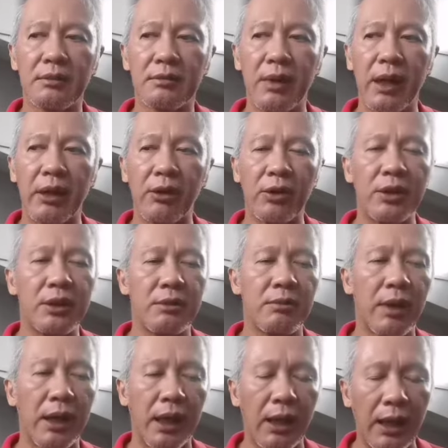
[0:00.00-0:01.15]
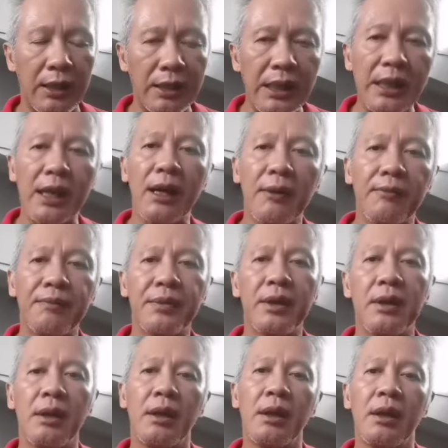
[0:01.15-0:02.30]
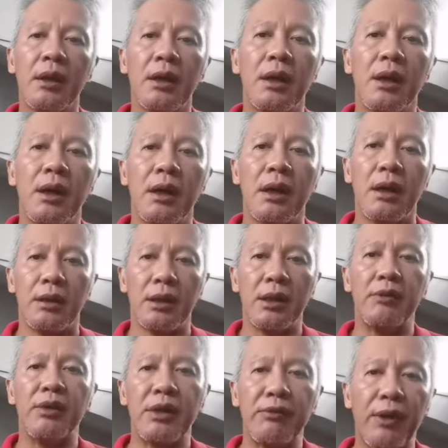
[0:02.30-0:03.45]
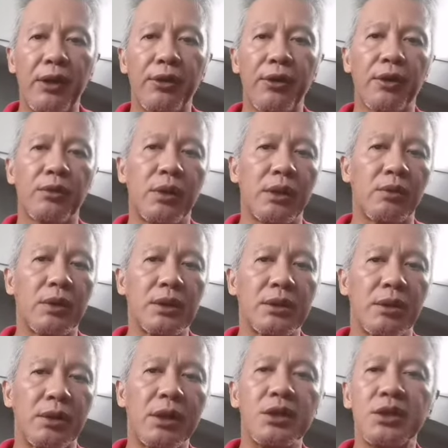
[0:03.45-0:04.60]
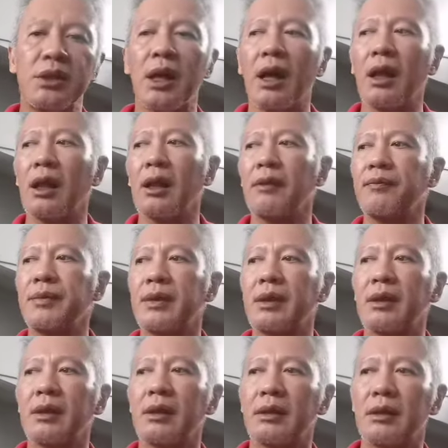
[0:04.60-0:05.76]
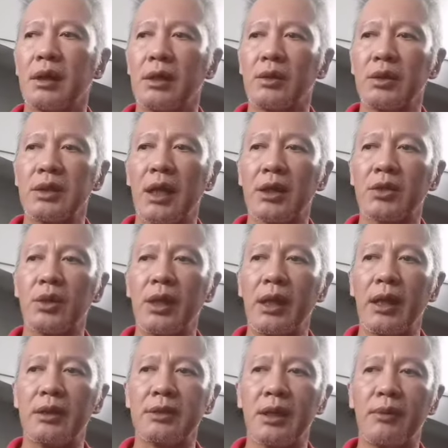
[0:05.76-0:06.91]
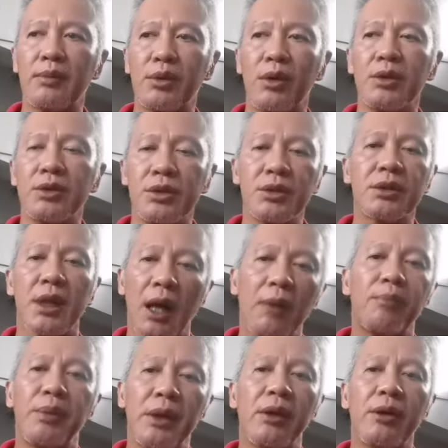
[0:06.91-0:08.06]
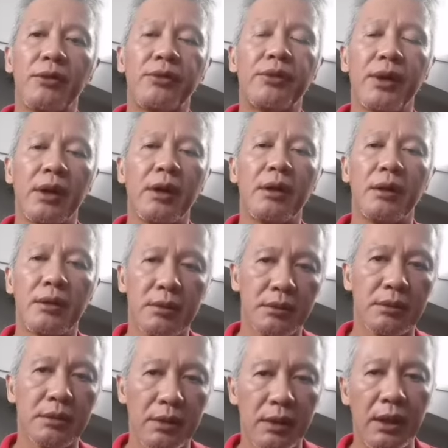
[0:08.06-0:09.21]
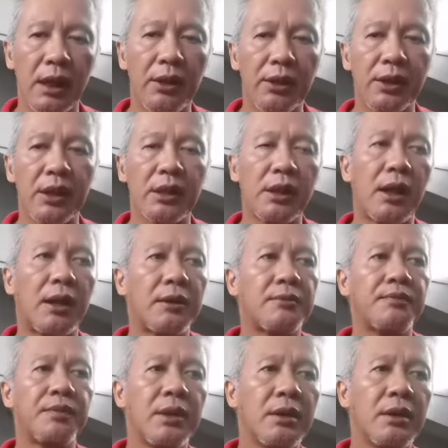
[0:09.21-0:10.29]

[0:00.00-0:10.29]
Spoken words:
my idea, even if I thought it was original, it was actually a subconscious copy of the other guitar.